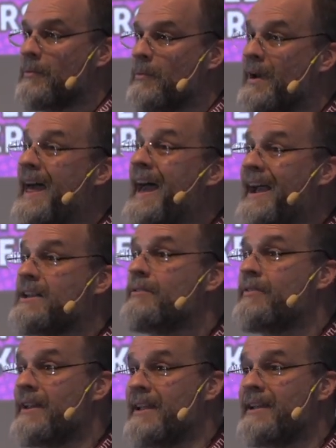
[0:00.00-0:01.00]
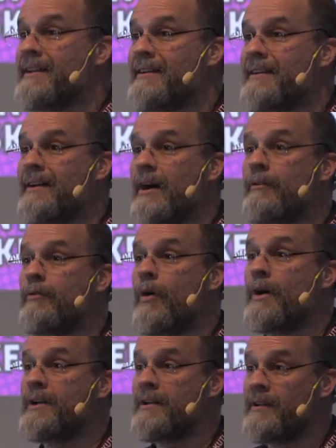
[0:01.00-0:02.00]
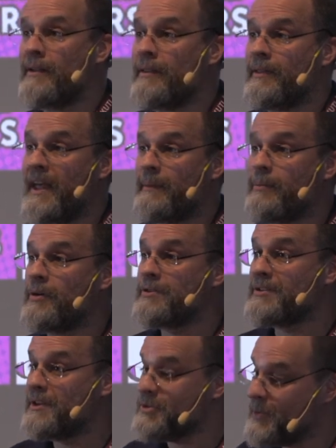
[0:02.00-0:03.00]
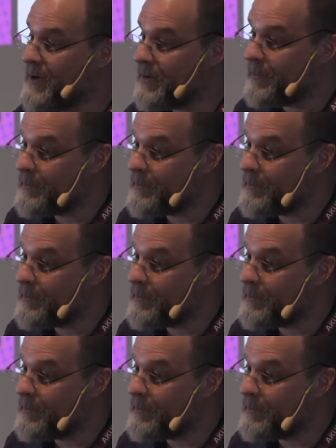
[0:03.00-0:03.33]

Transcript: will actively avoid that person as well.